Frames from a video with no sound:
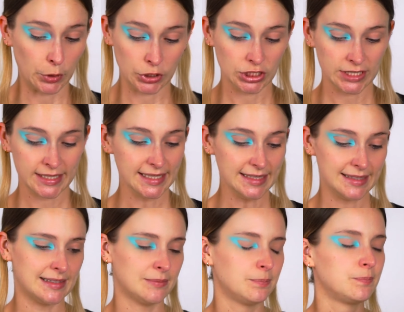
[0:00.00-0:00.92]

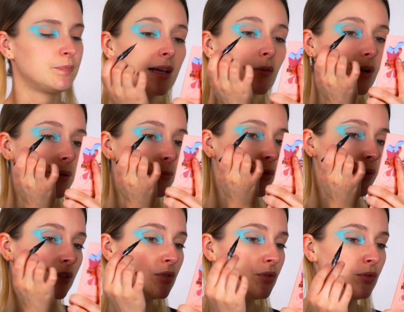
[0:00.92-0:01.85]
purchases. And what I'm
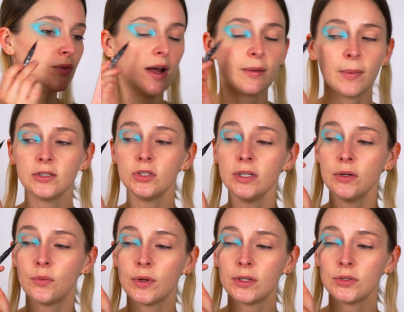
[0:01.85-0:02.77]
going to do, I'm
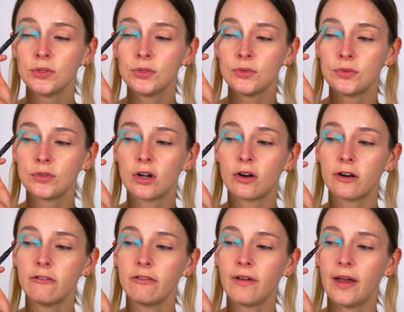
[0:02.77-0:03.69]
actually going to
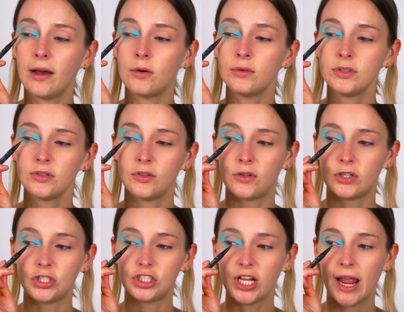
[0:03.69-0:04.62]
carve out
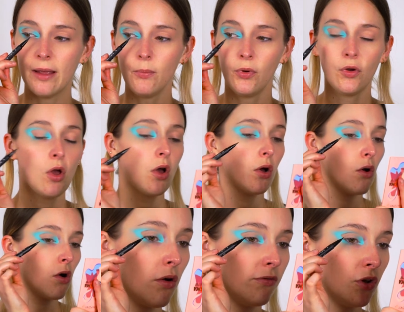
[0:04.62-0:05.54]
the shape
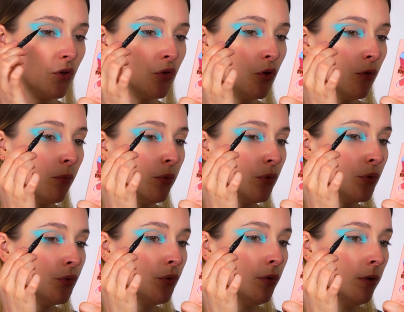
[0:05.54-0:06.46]
of the
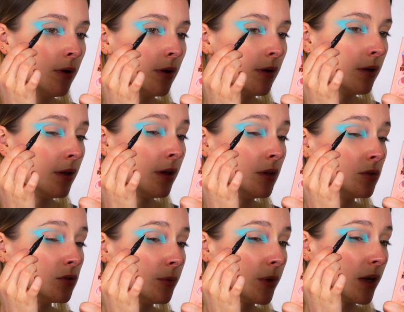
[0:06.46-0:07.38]
blue.
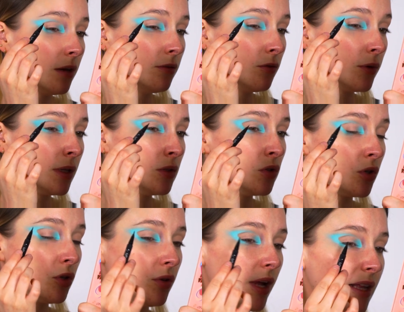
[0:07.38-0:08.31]
So I'm kind of going
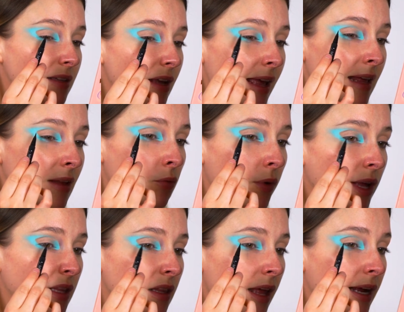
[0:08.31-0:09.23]
to create a
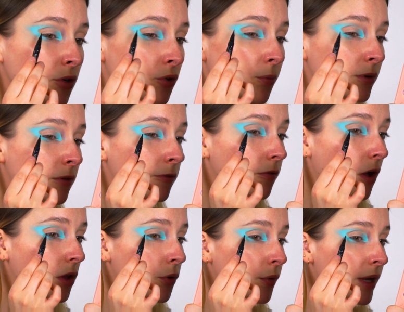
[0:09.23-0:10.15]
wing liner, but
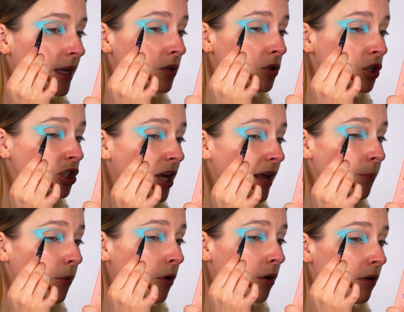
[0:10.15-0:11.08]
following the
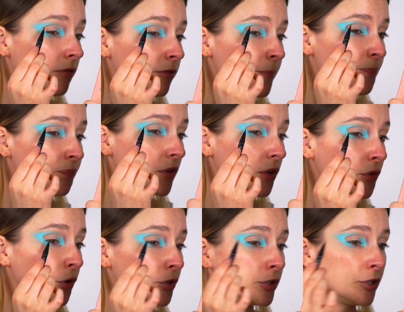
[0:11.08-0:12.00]
shape of
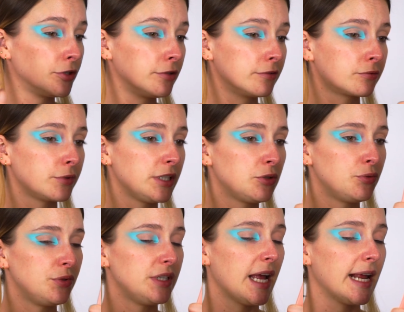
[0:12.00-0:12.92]
the curve we
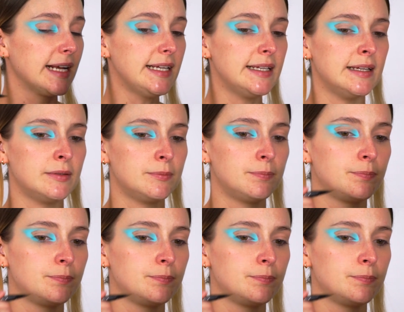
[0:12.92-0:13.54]
created.